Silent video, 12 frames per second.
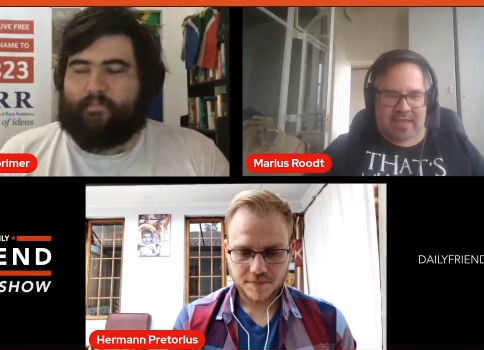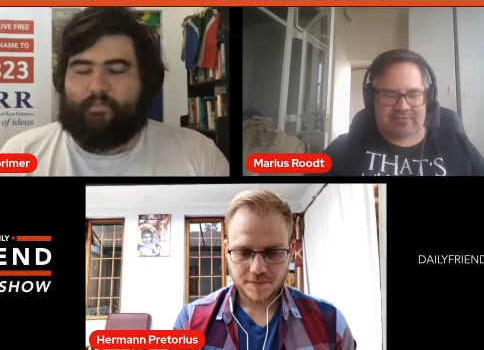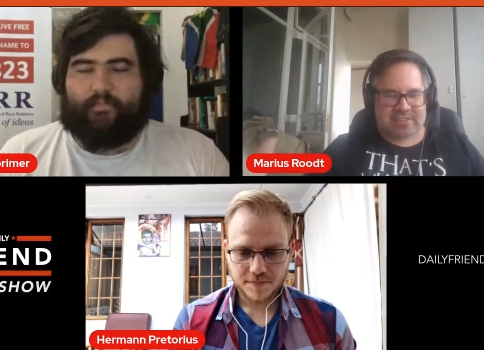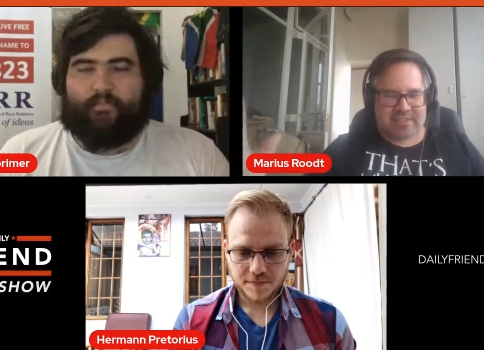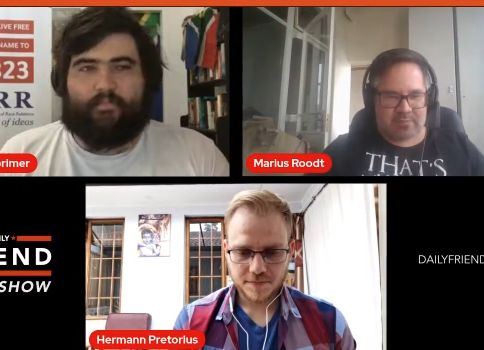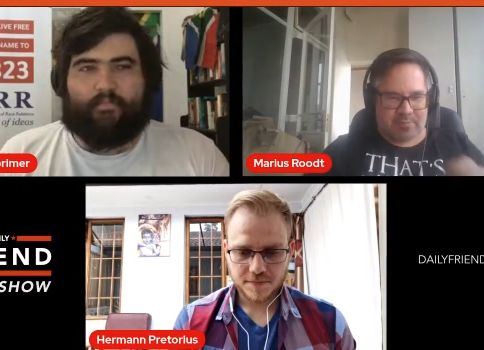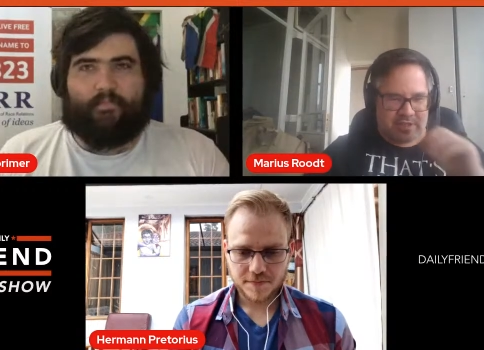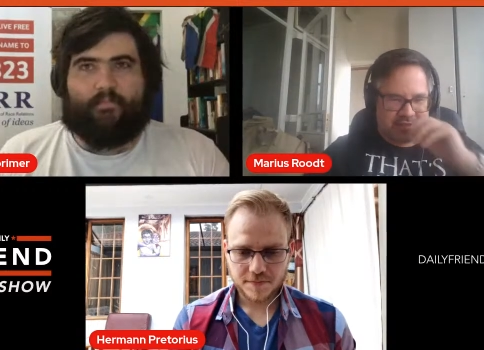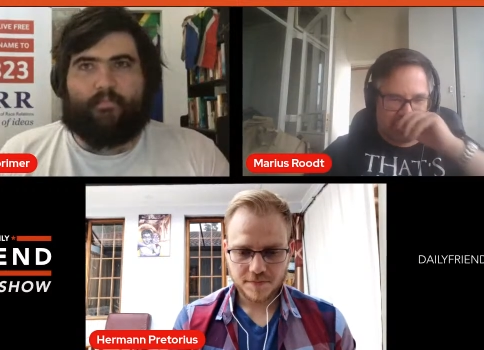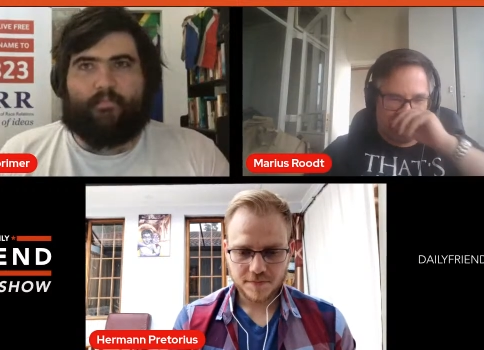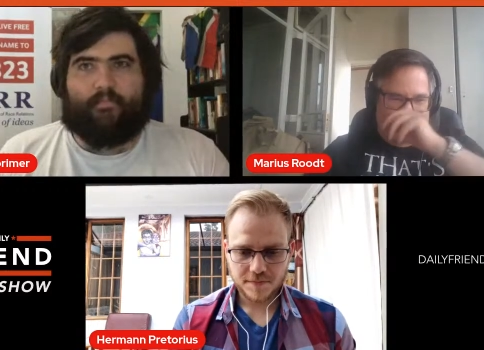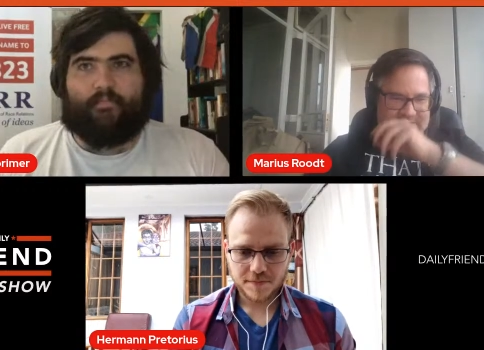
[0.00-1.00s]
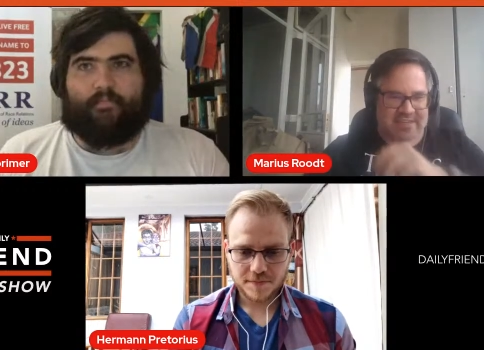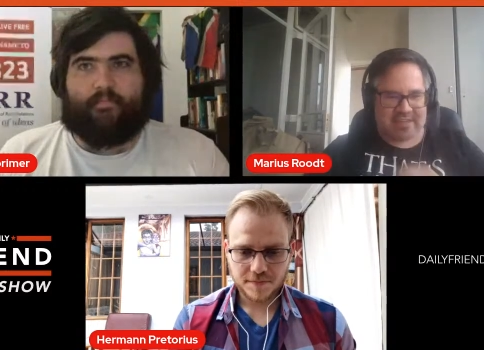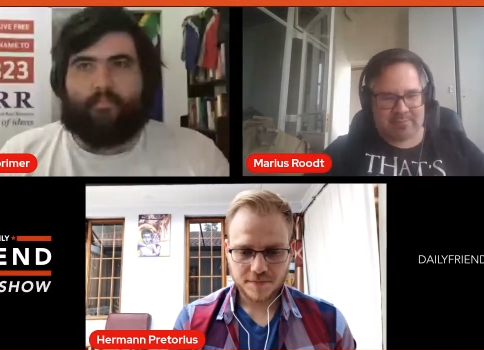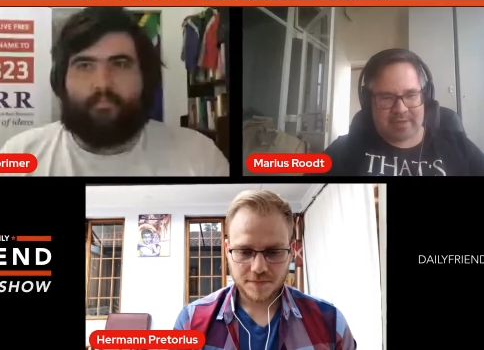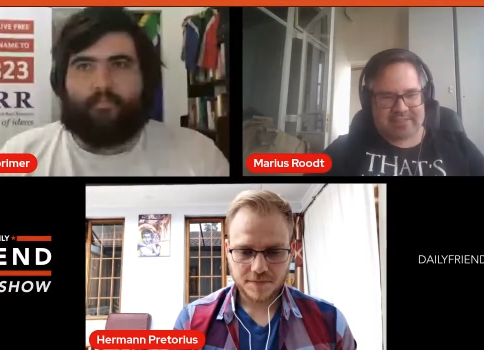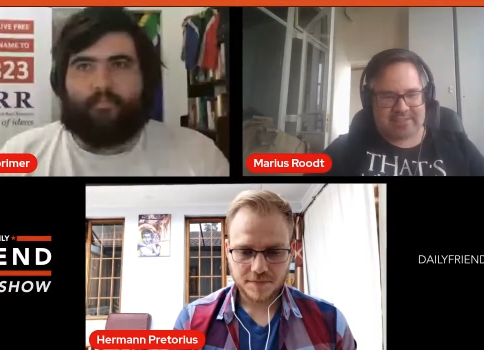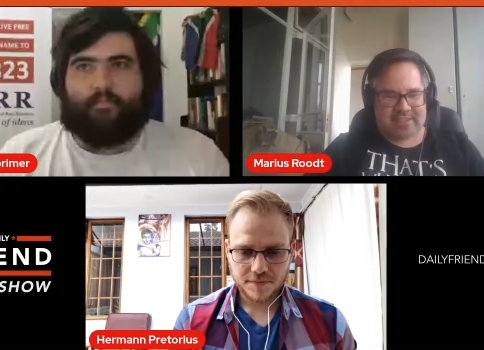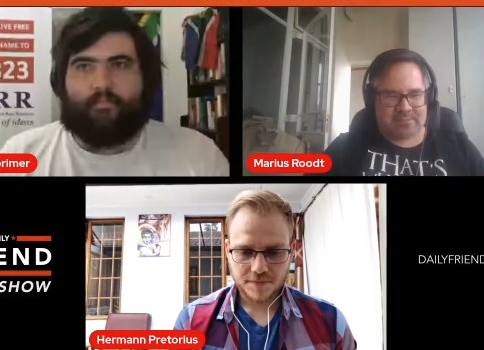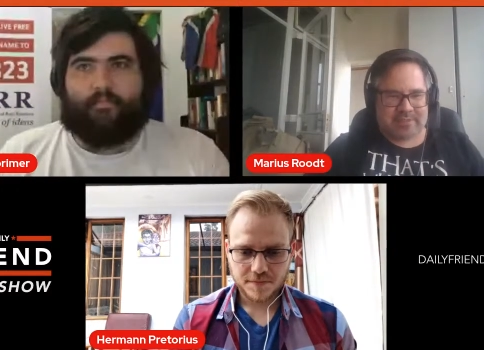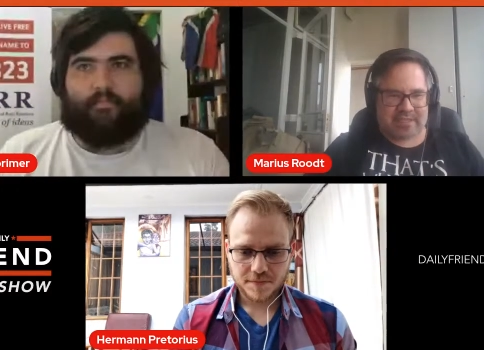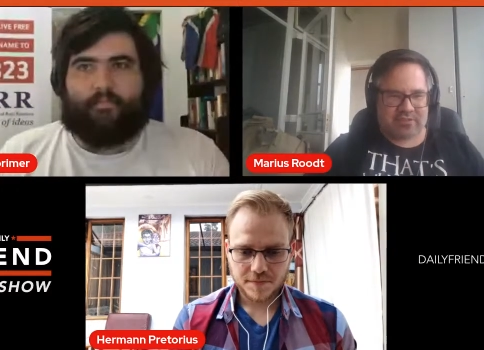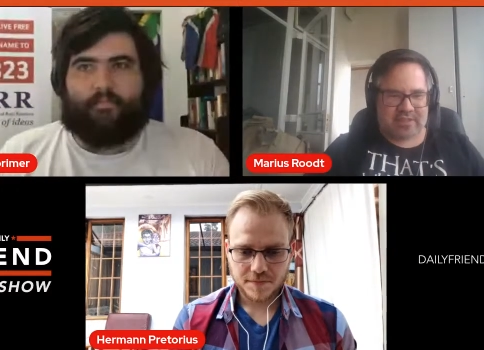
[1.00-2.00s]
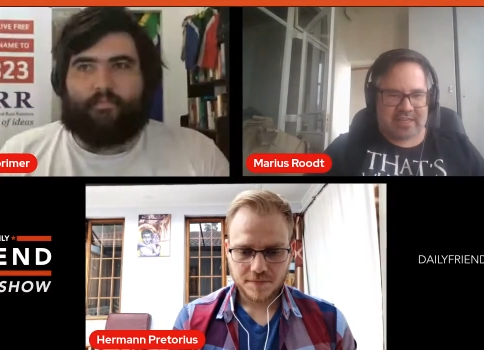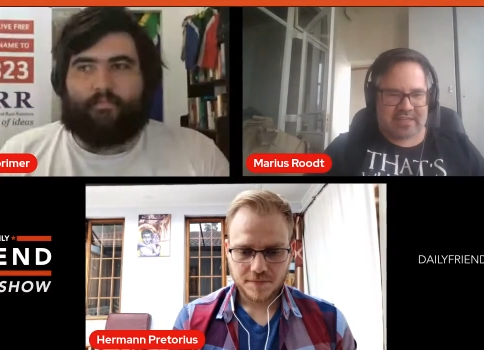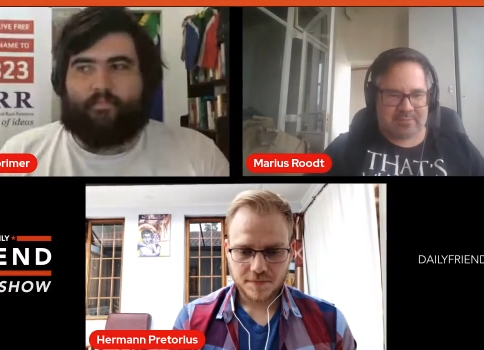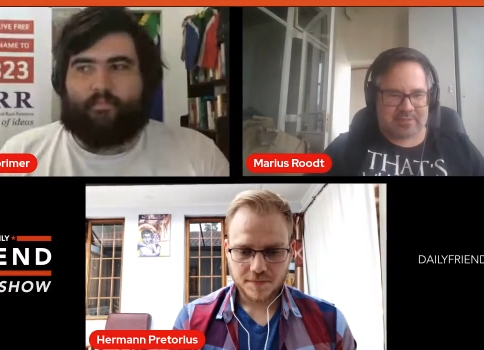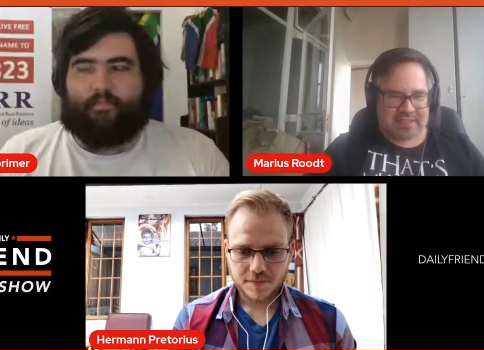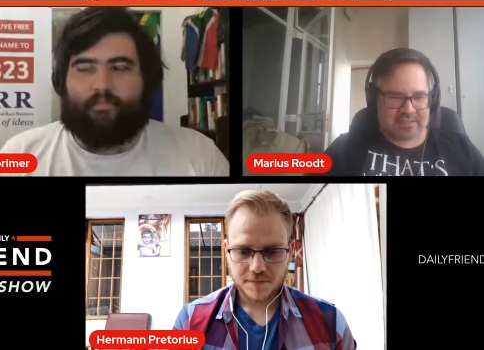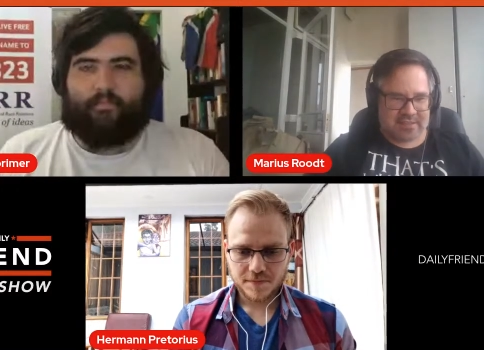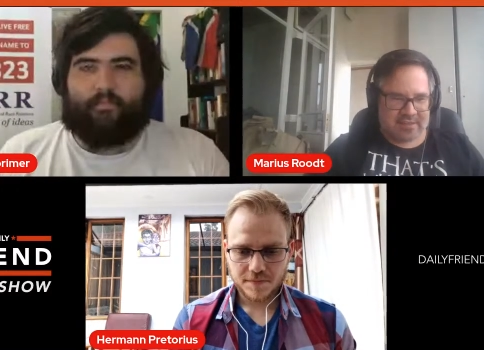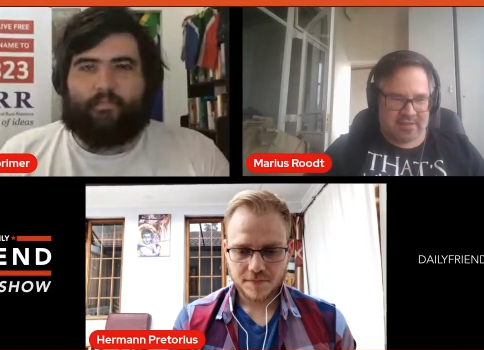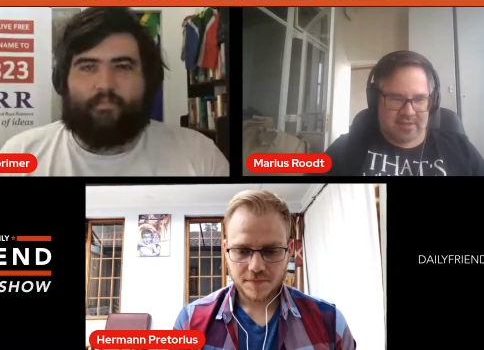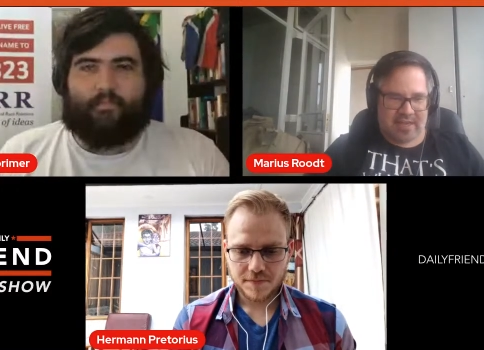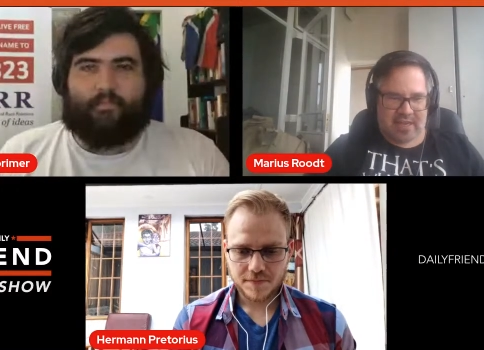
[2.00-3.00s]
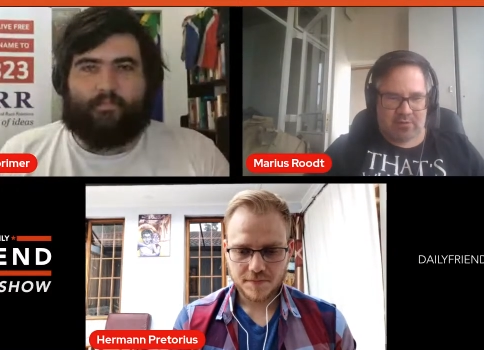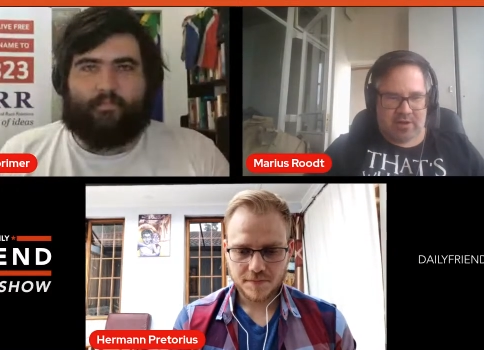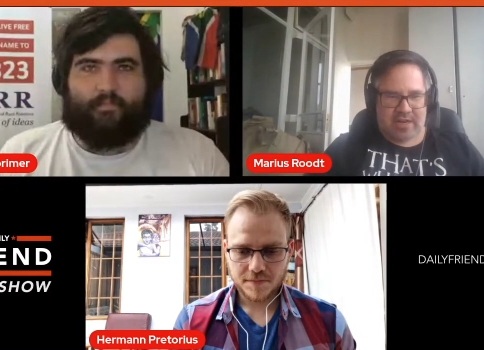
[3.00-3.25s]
Speaker 1: every single person in South Africa can pay sixty percent on their income tax, and